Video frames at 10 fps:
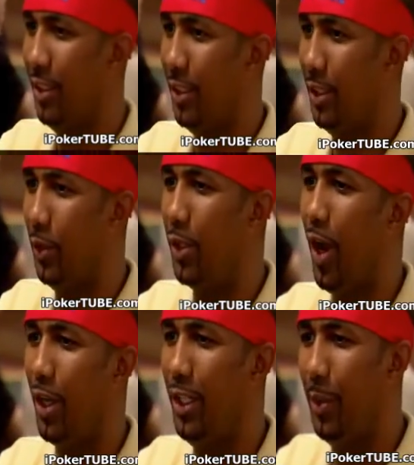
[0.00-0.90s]
You
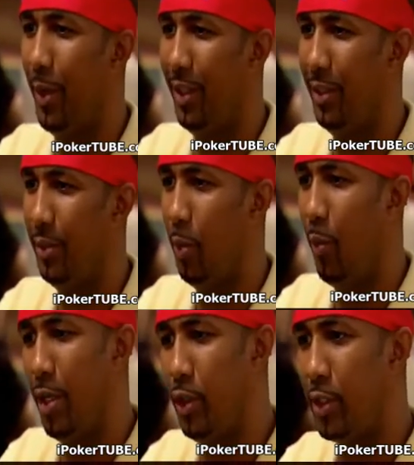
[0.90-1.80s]
call it anyway? Well,
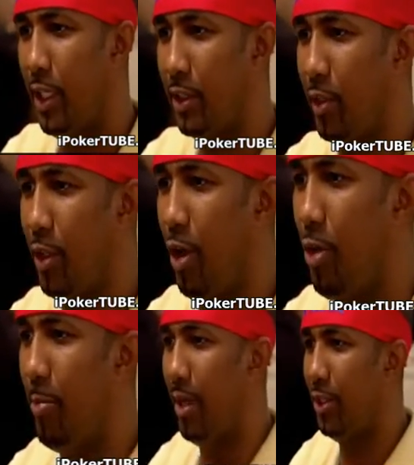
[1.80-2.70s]
why you take so
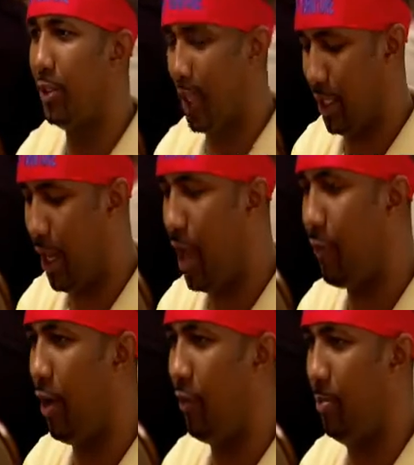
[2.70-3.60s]
long, man? You're taking life
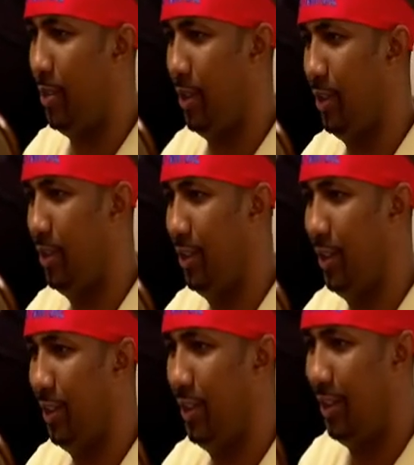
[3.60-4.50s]
off of me.
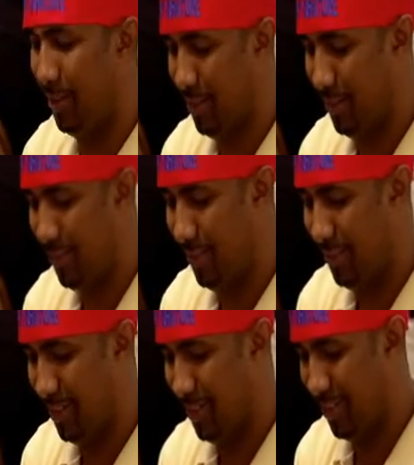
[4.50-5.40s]
Hey, eventually
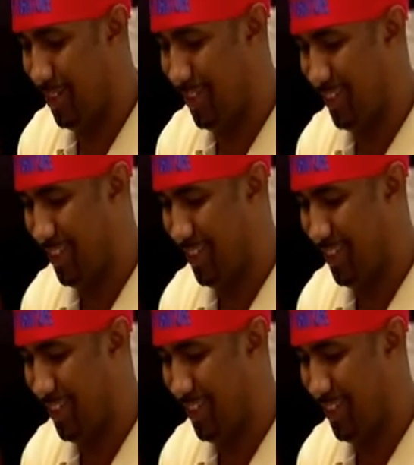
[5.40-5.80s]
we all die.